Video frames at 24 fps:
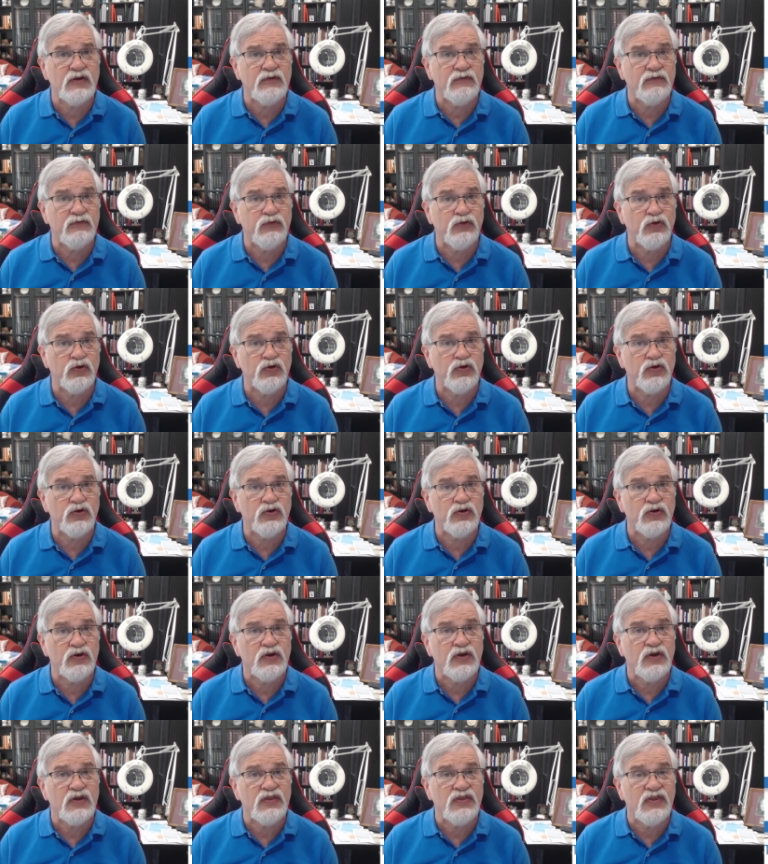for
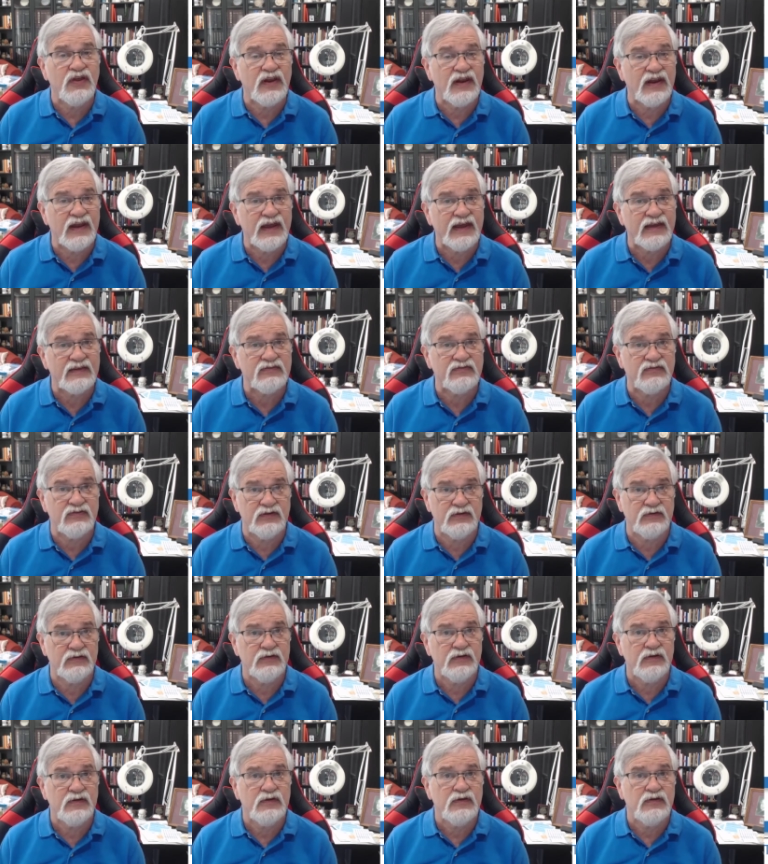the
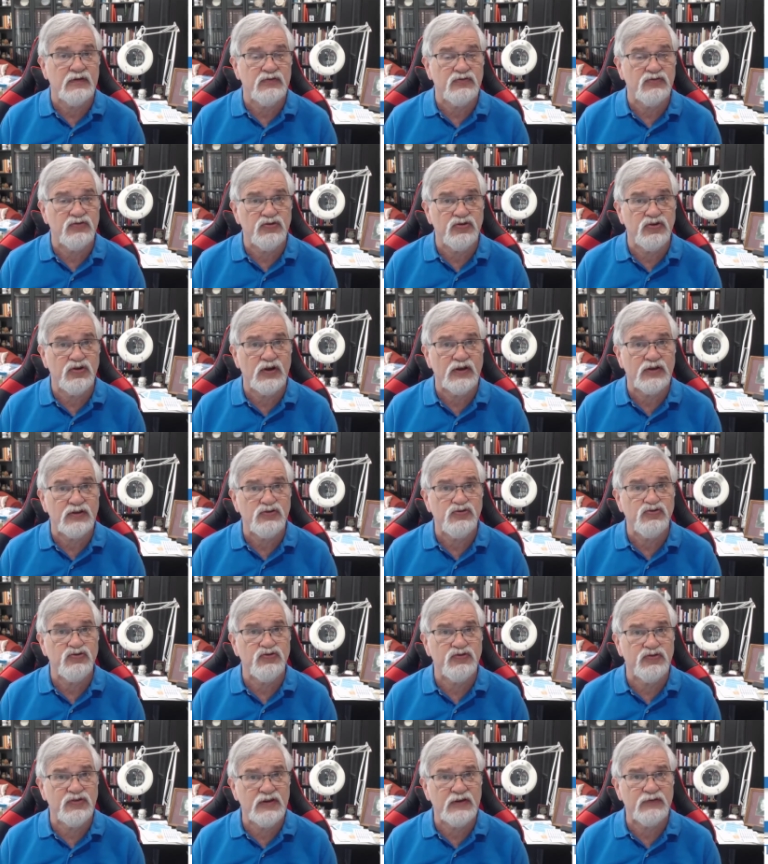lesson, so you don't have to
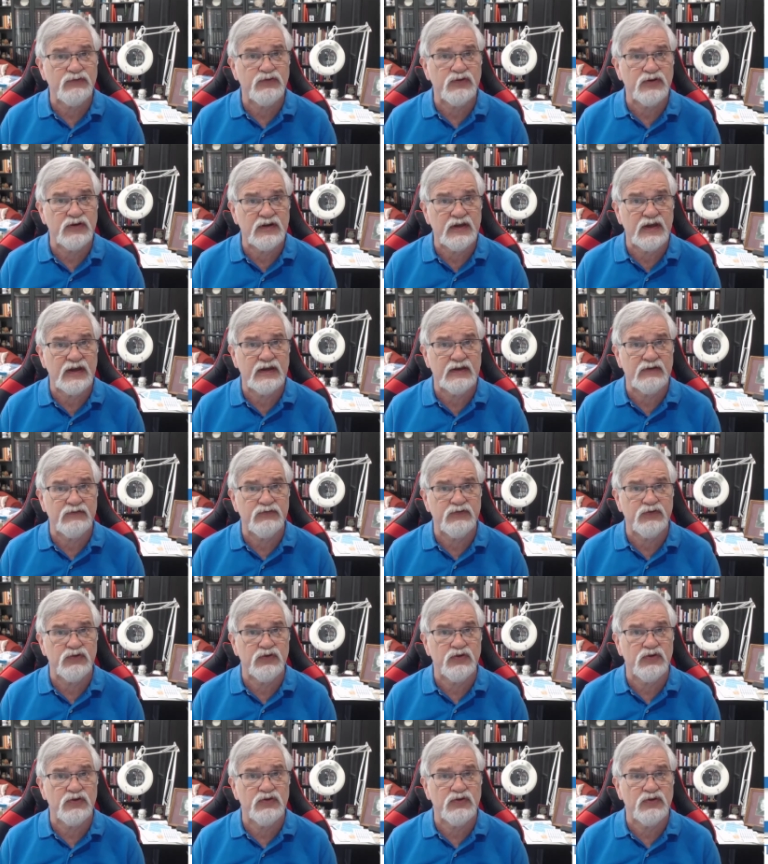use different data
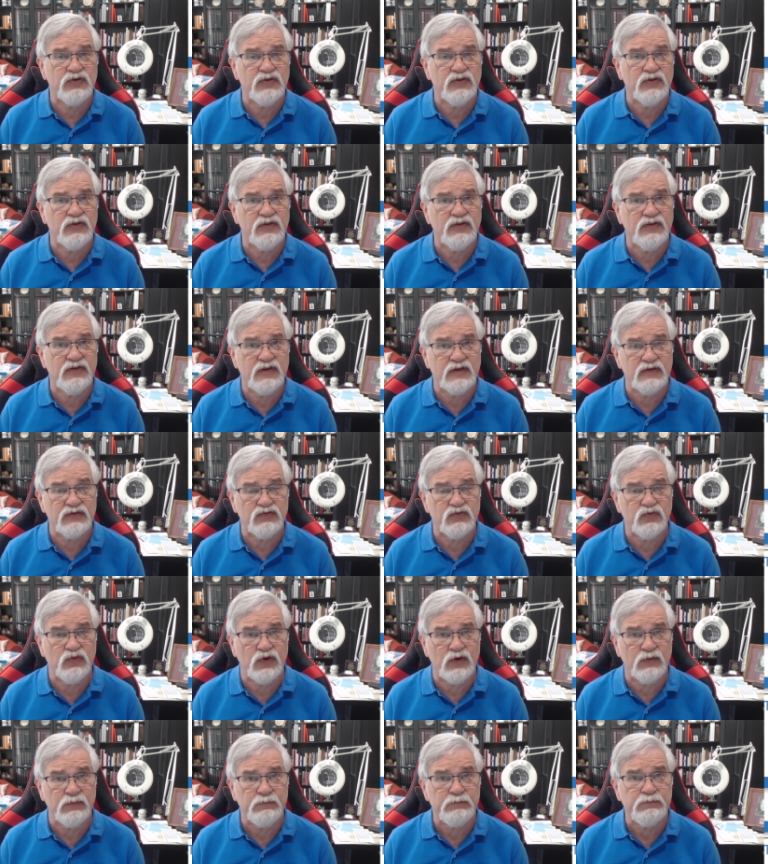for this
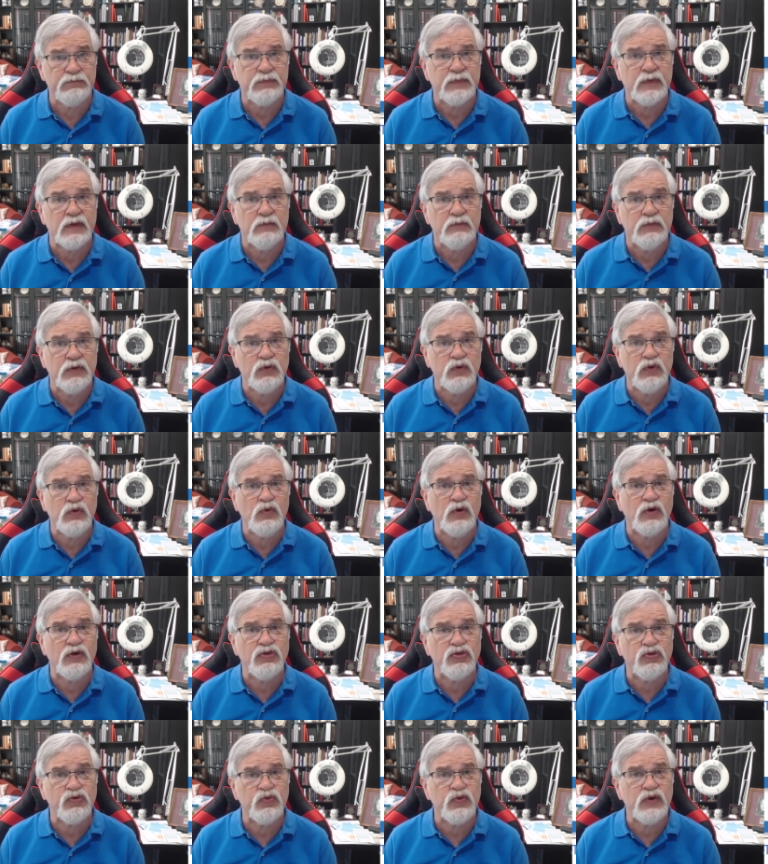one. But we
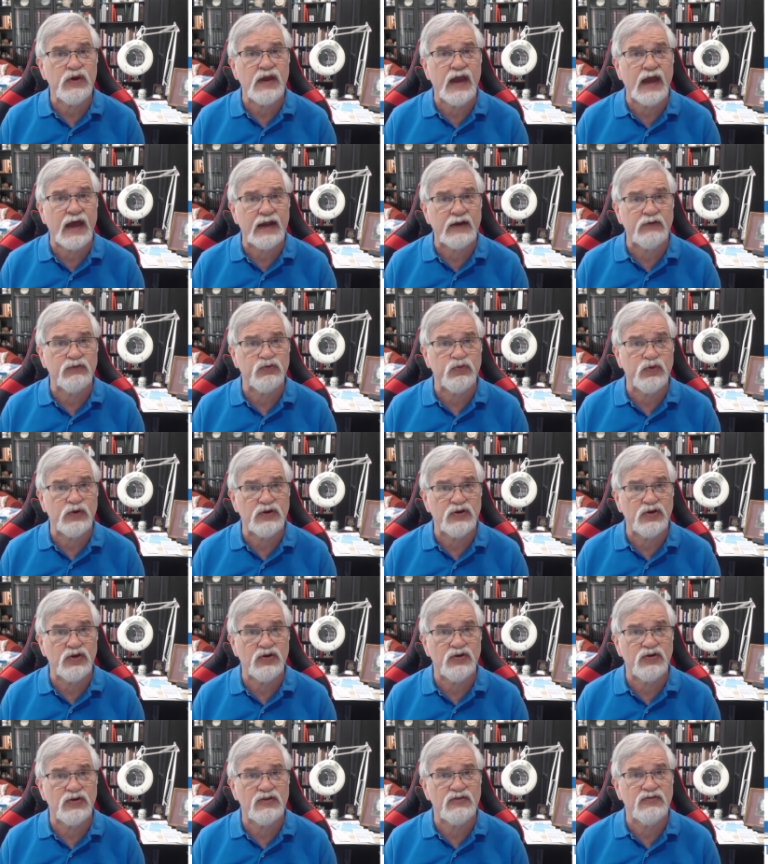want 3 items
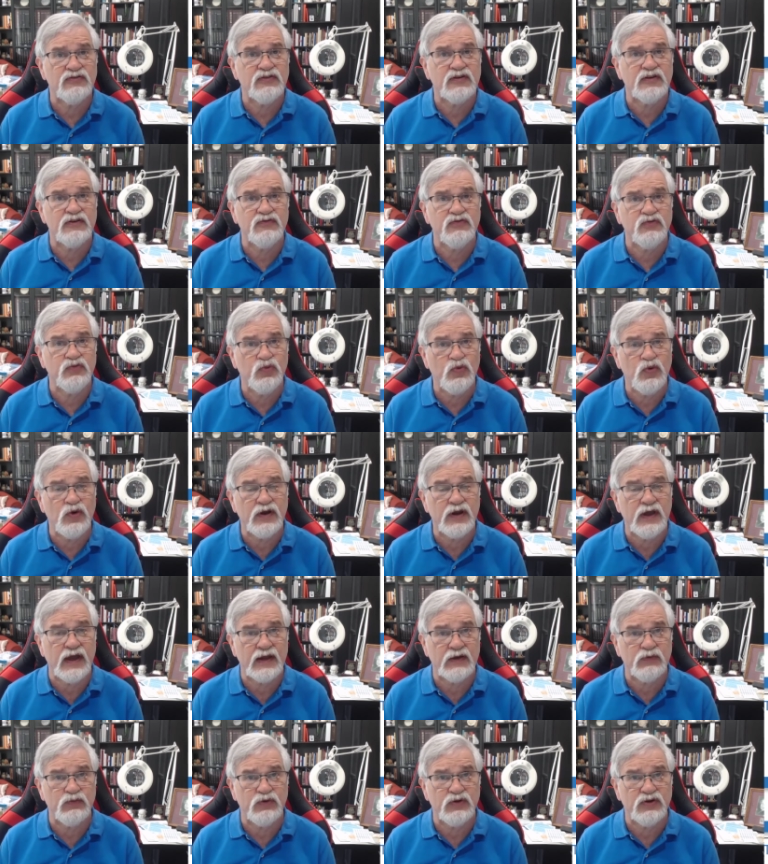returned instead of 1
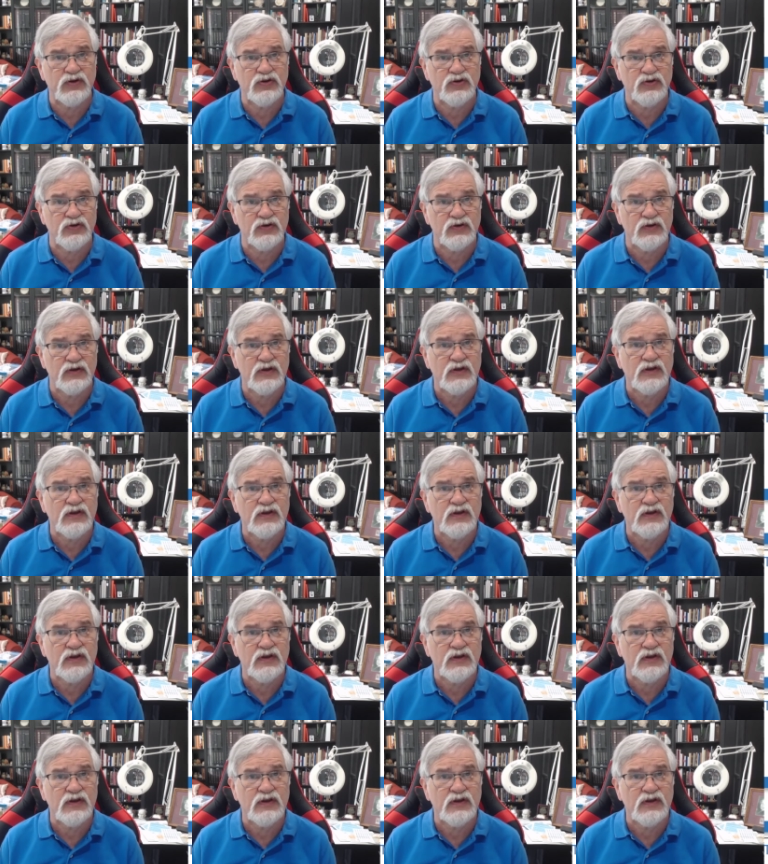item returned.